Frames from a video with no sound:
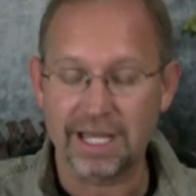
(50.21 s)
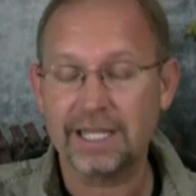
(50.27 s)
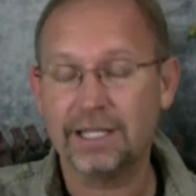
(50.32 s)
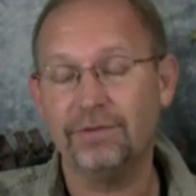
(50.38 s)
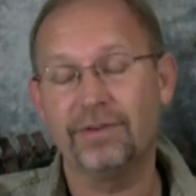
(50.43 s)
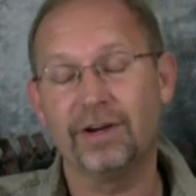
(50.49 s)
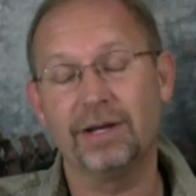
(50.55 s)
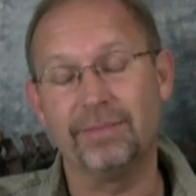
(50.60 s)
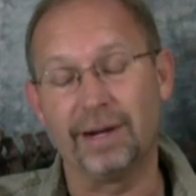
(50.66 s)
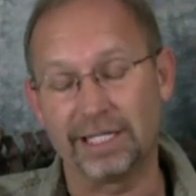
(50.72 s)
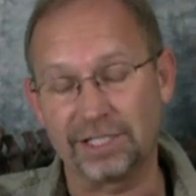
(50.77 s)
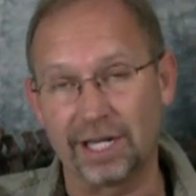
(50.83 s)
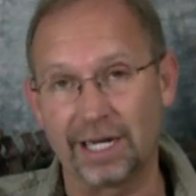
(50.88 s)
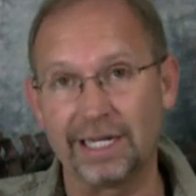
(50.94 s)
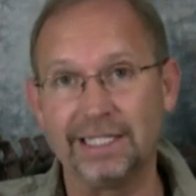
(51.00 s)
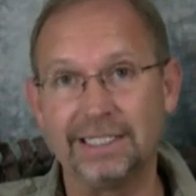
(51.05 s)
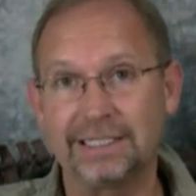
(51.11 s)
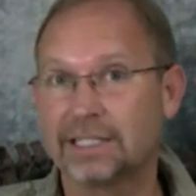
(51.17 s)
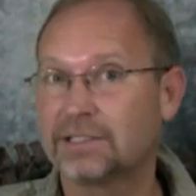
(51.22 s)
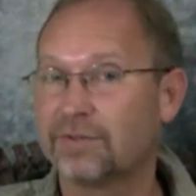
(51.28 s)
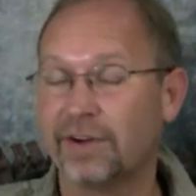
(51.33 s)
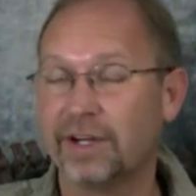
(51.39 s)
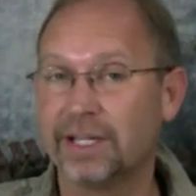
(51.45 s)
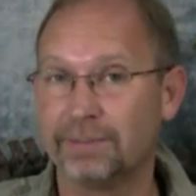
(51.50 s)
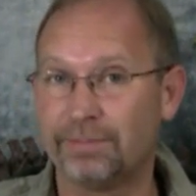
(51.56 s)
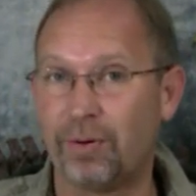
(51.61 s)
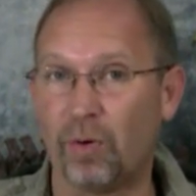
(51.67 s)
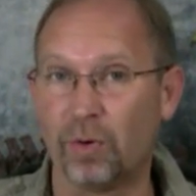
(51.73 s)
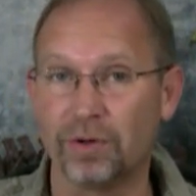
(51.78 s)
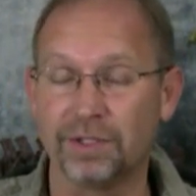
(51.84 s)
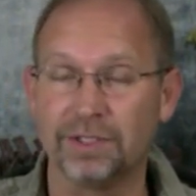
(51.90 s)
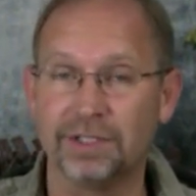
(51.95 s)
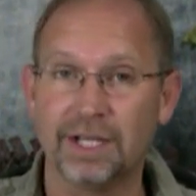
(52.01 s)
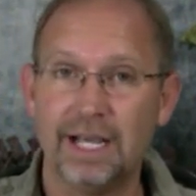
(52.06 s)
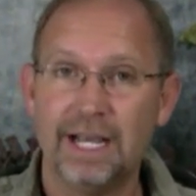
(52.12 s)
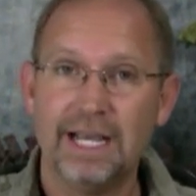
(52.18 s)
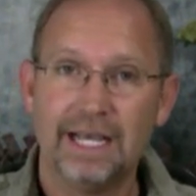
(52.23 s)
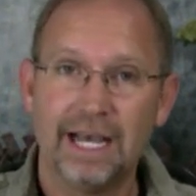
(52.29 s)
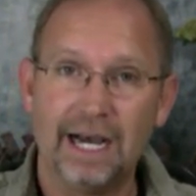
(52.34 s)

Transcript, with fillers: Thank you very much, Annelise. That's very important.